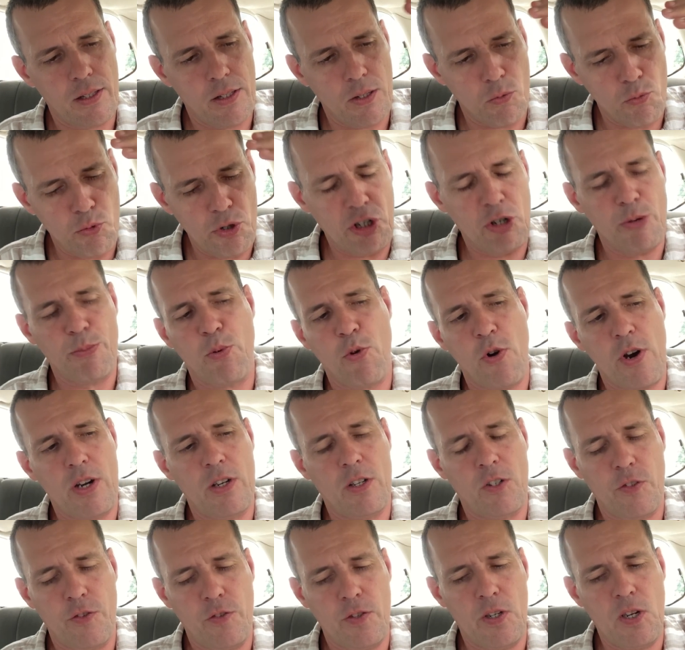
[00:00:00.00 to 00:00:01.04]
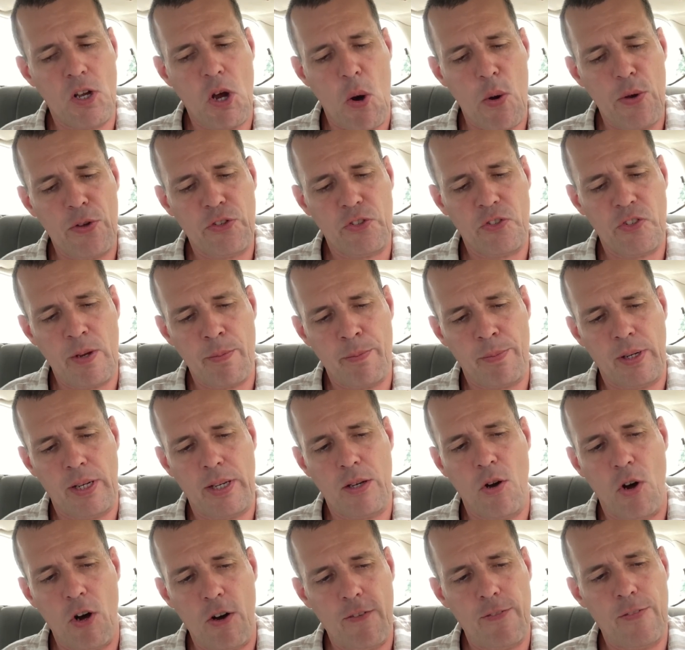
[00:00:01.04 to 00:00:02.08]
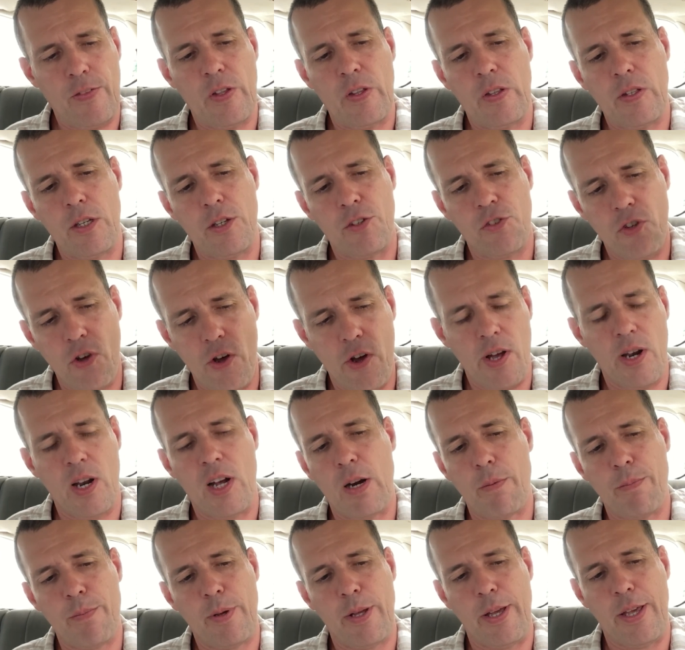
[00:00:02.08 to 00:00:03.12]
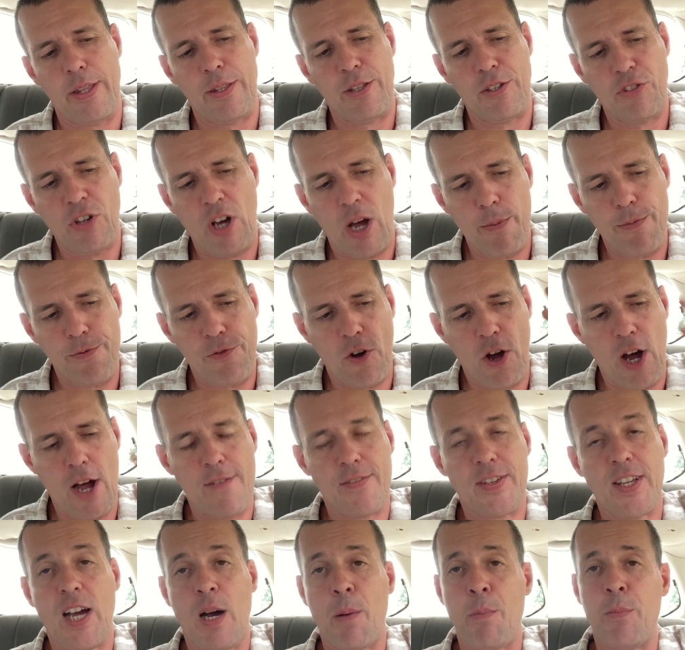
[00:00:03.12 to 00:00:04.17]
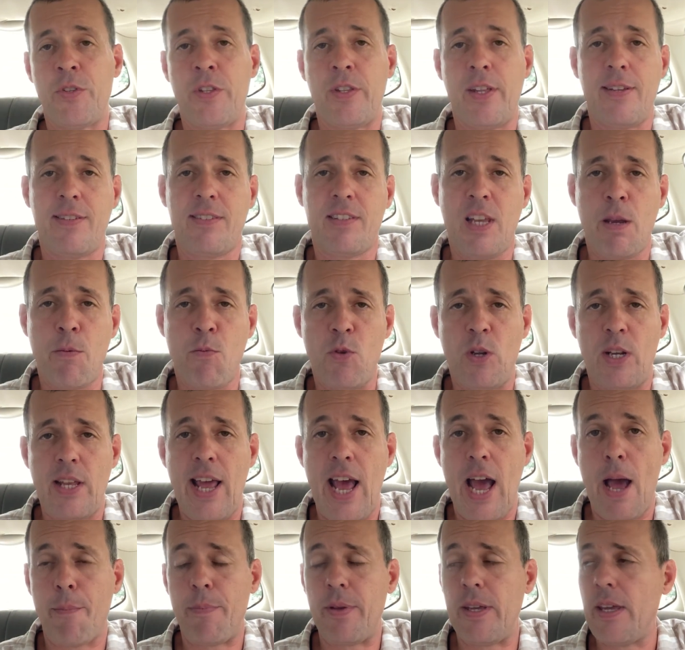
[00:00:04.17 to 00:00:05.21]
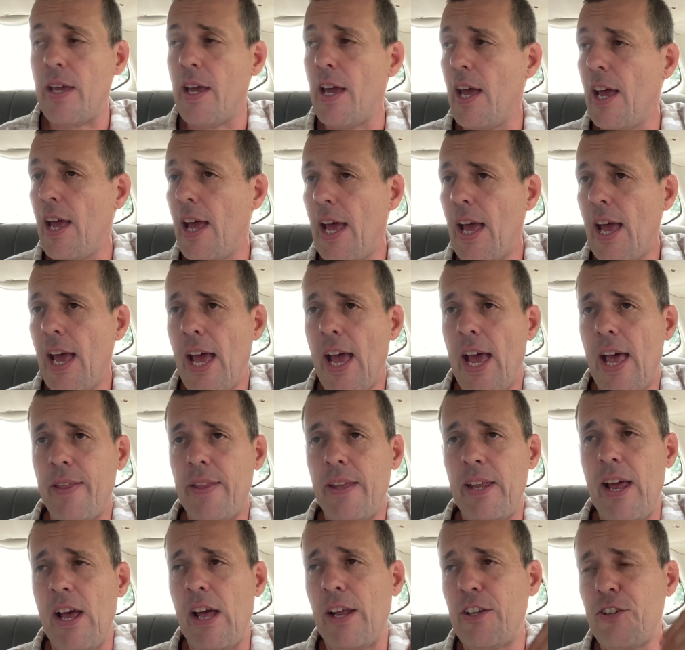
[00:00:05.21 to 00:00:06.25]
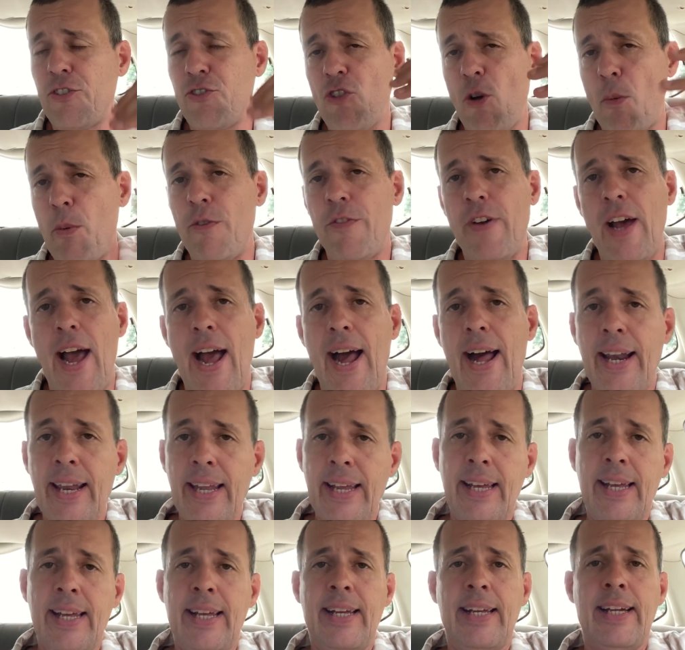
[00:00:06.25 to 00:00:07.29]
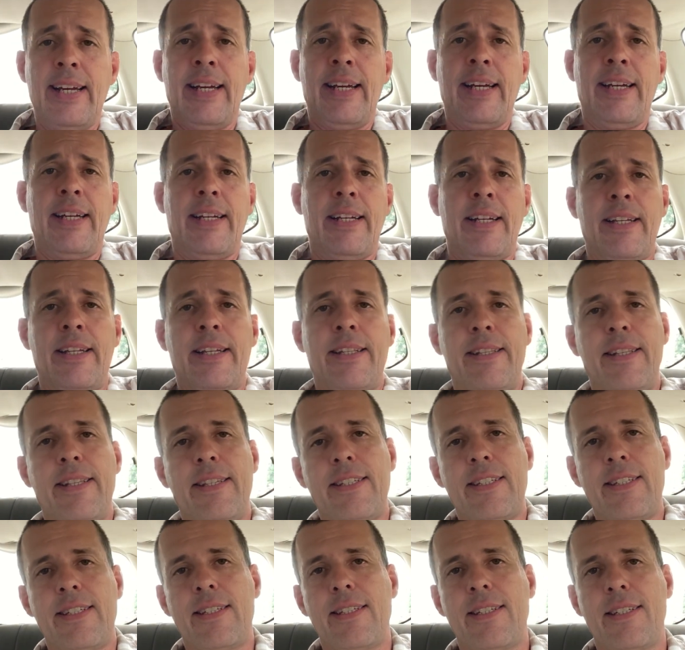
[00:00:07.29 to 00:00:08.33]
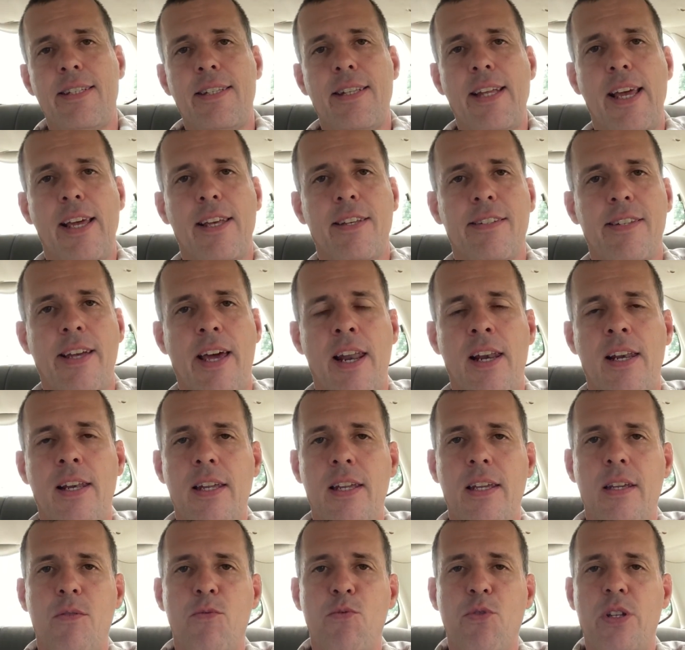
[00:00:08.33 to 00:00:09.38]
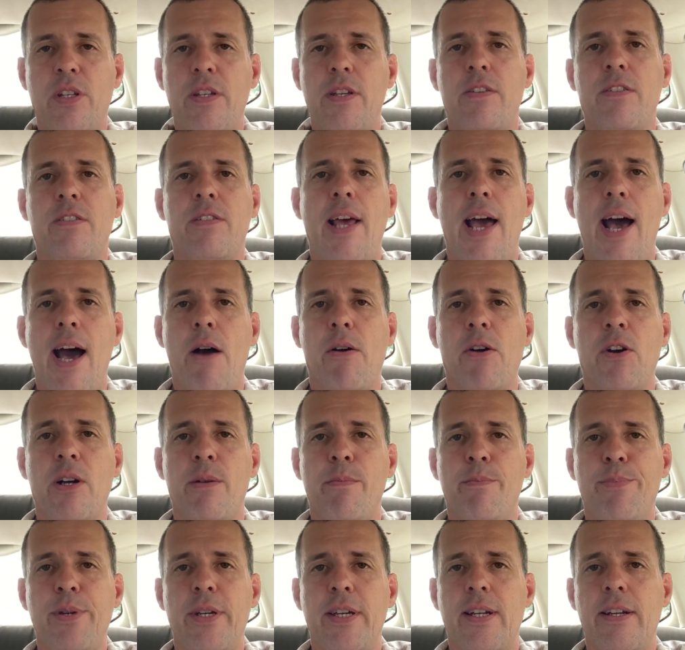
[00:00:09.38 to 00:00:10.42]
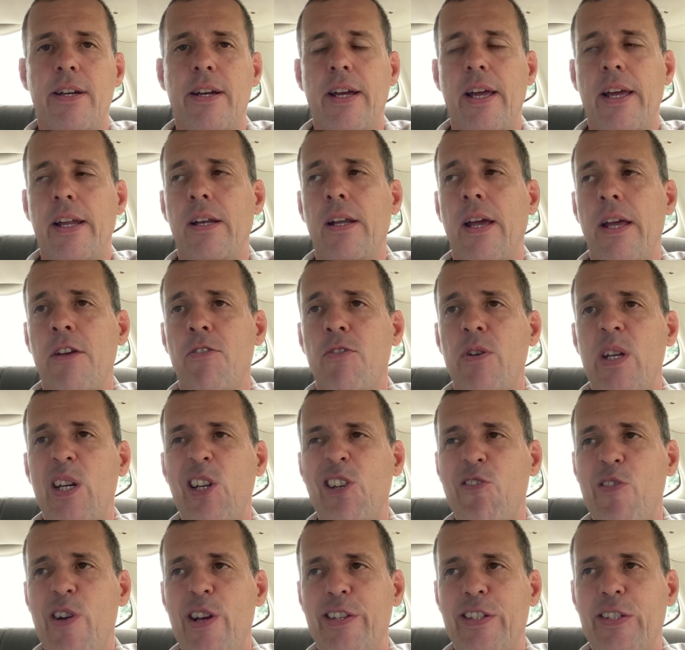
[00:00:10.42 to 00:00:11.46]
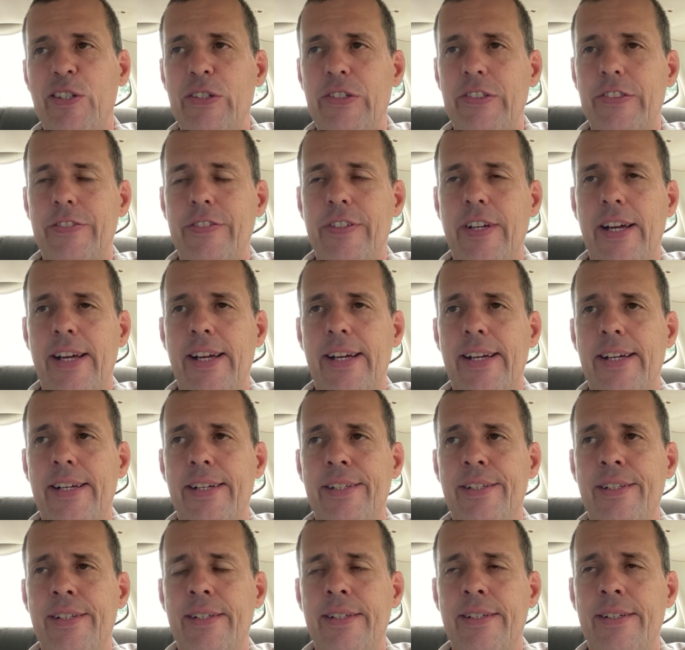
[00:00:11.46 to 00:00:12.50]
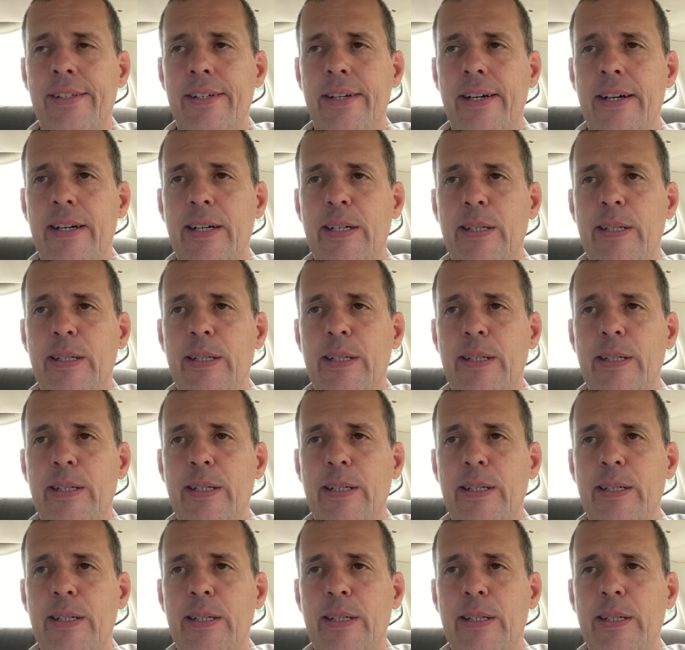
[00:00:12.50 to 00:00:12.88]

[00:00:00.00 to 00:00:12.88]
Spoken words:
the real point of this video is simply often you turn up and the type 5 comes and they seem really happy, and then at the drop of a hat, they're suddenly really sour and bitter and angry and aggressive, and